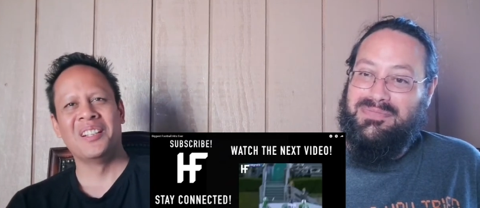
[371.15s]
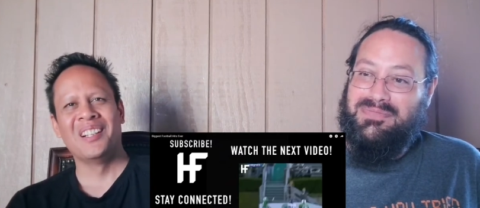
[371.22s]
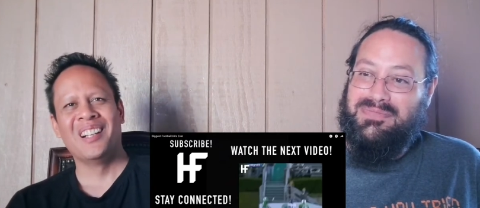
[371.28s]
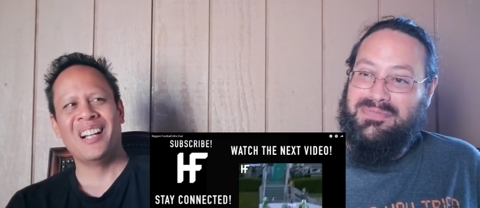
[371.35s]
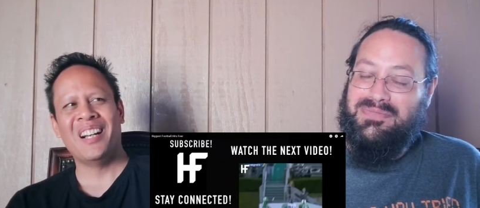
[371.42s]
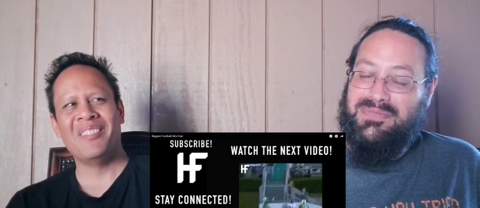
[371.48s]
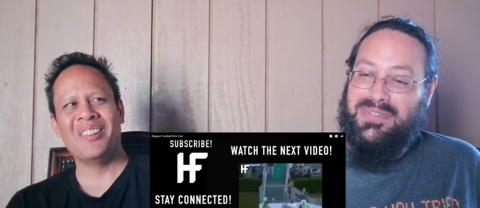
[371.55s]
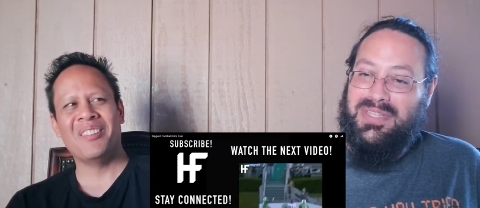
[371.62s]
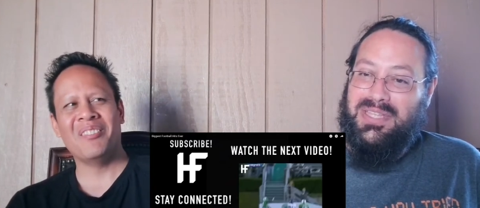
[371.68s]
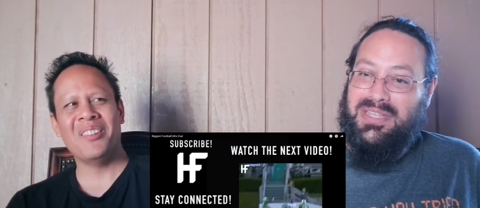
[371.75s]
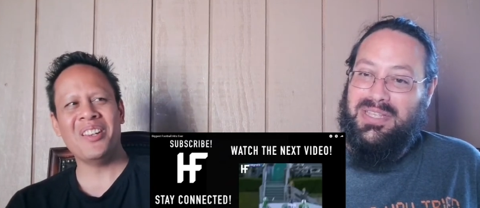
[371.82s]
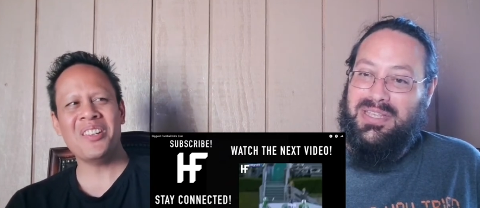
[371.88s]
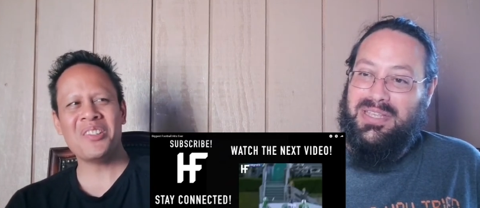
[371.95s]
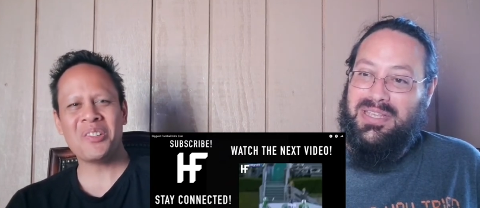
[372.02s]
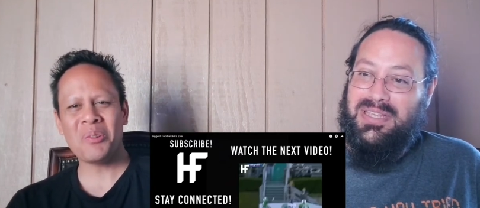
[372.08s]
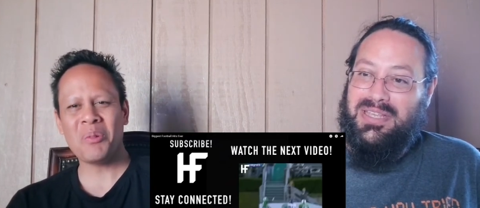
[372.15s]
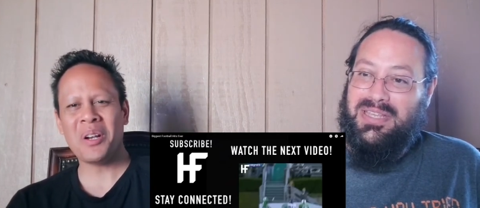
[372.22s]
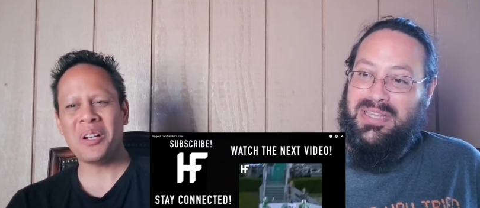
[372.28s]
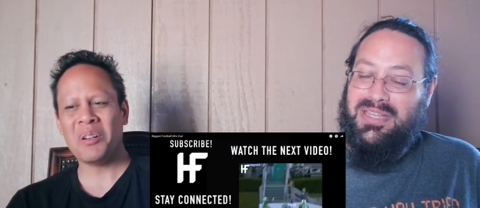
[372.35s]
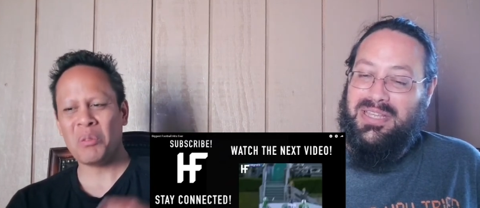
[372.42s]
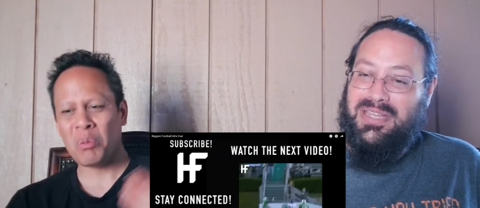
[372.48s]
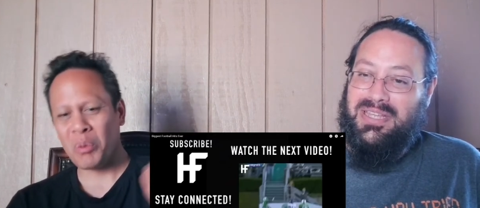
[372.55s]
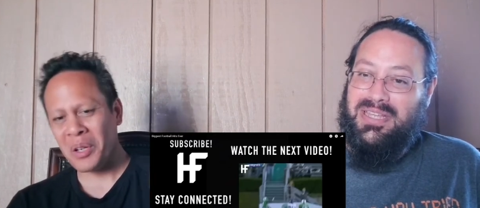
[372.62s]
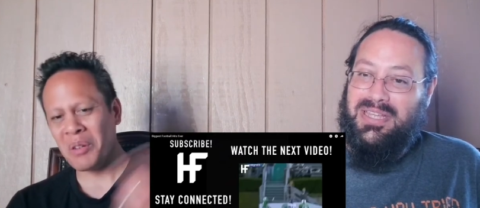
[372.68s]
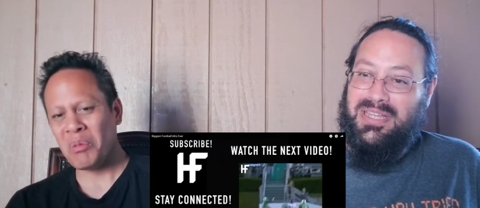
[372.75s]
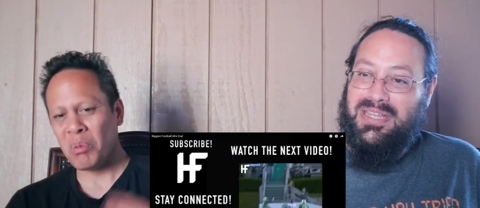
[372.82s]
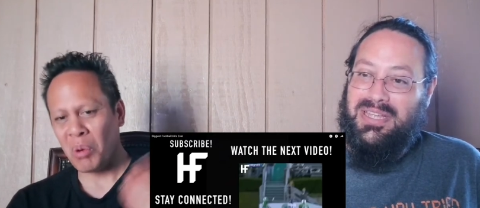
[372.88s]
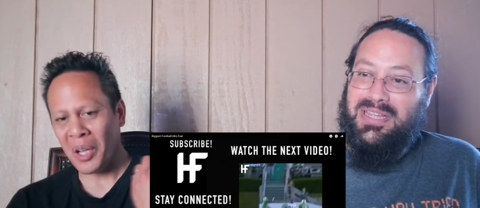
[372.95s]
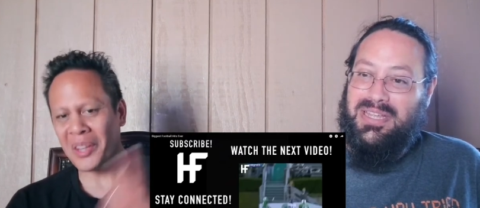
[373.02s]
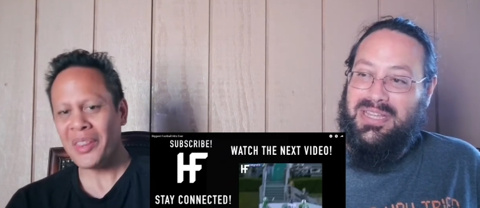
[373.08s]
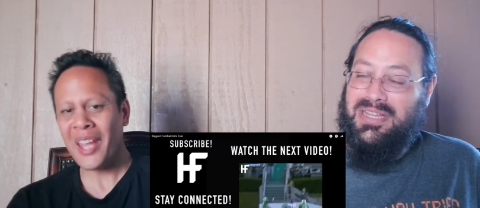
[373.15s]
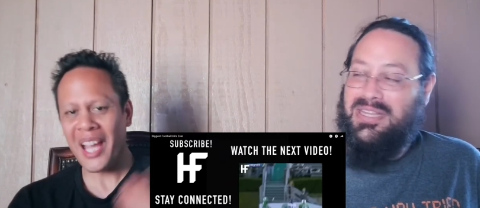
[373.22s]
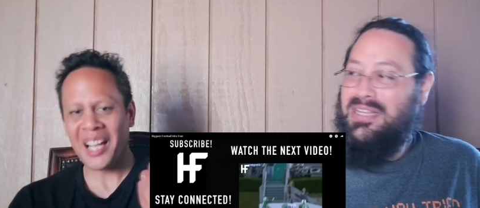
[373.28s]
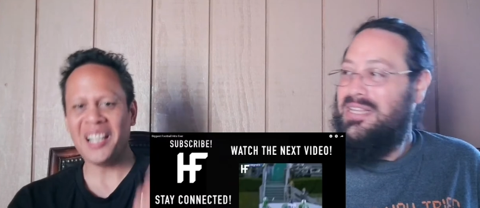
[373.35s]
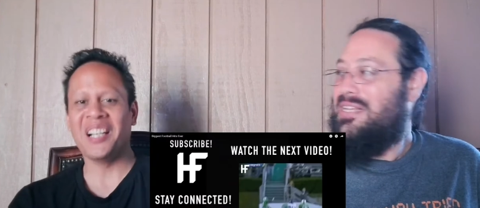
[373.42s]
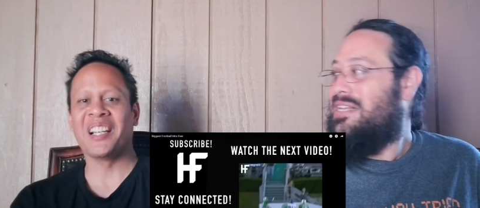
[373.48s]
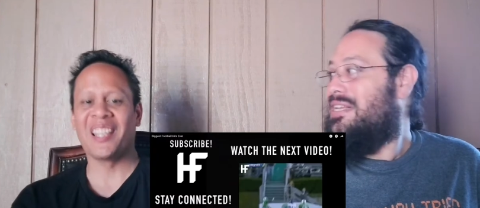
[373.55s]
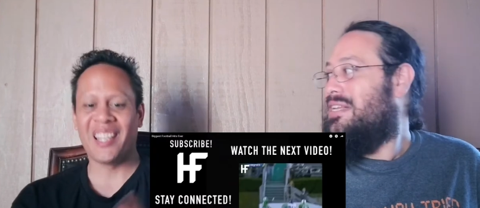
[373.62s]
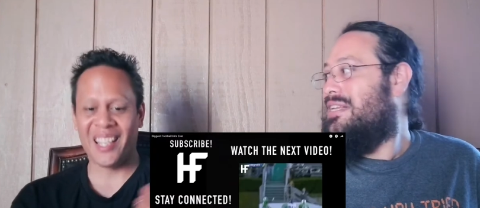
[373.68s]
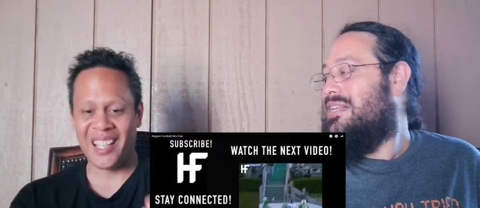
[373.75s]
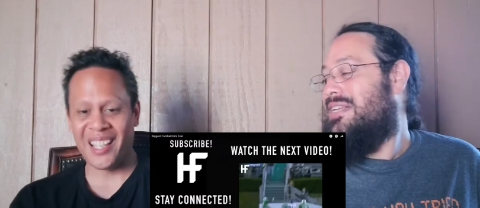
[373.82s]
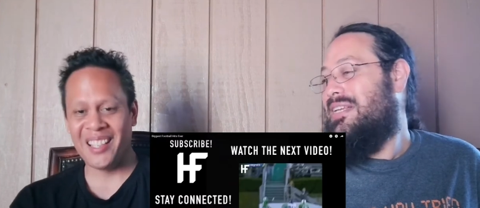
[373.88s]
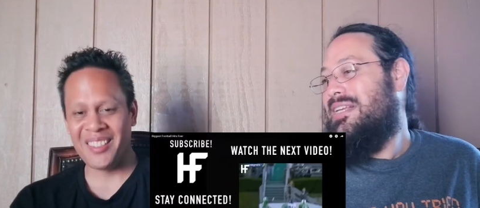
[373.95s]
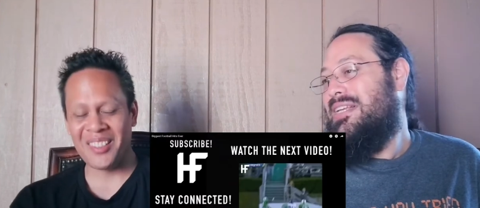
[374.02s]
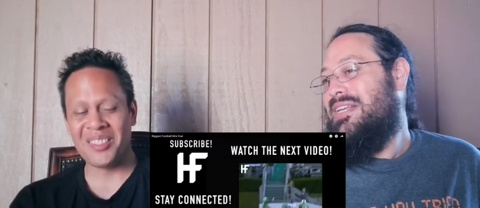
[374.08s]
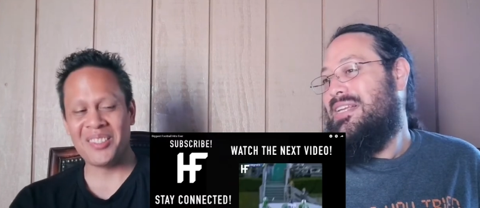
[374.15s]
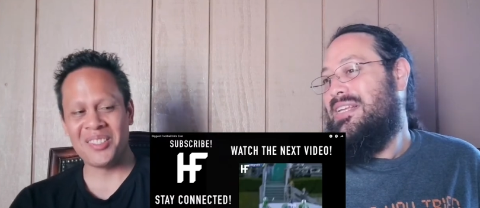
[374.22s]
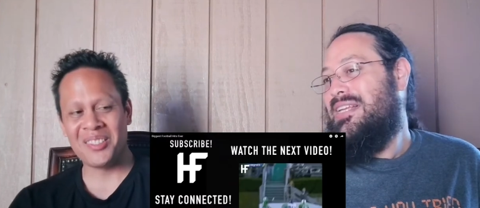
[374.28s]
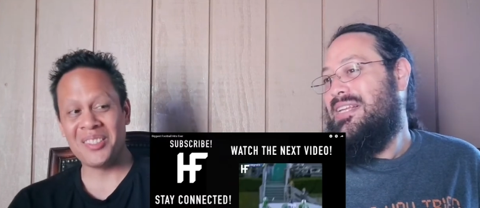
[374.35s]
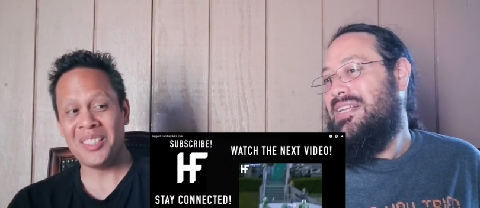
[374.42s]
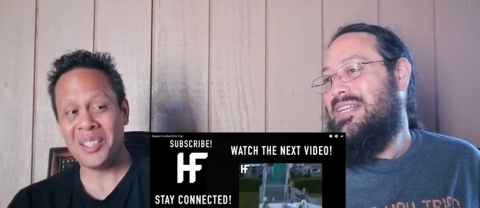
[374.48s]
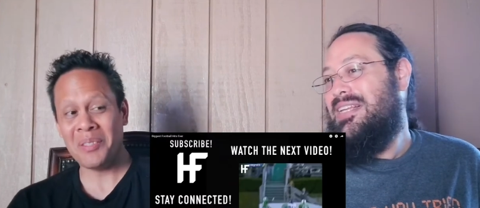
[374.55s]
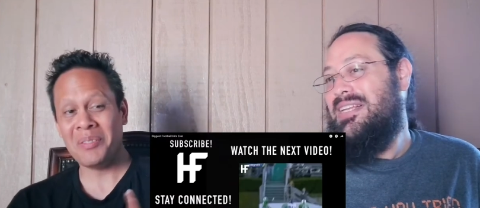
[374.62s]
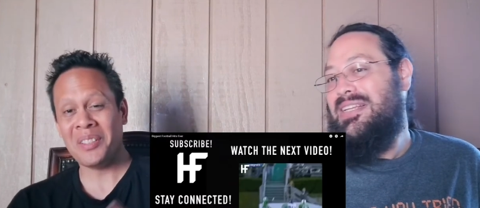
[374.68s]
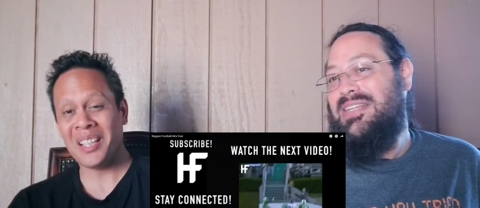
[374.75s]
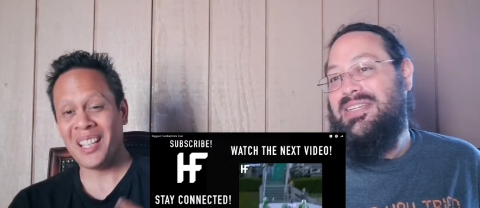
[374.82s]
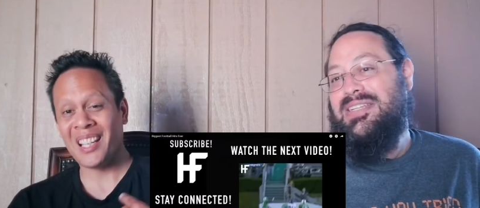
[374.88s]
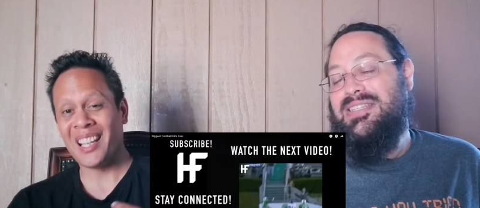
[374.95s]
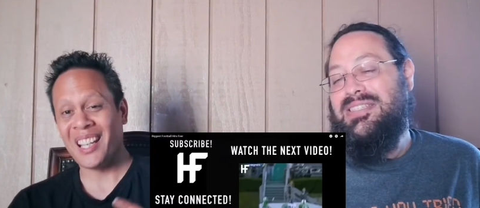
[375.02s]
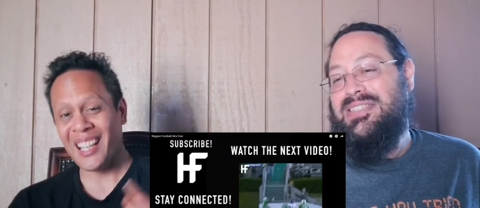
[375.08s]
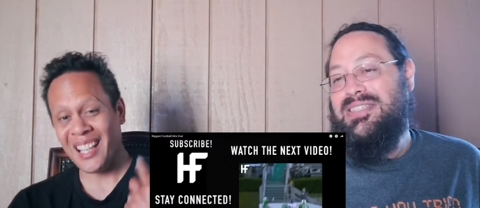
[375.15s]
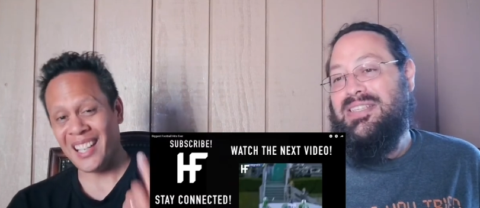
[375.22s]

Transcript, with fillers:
Speaker 1: I went, wouldn't you want to rerun that again just to see if he can get it?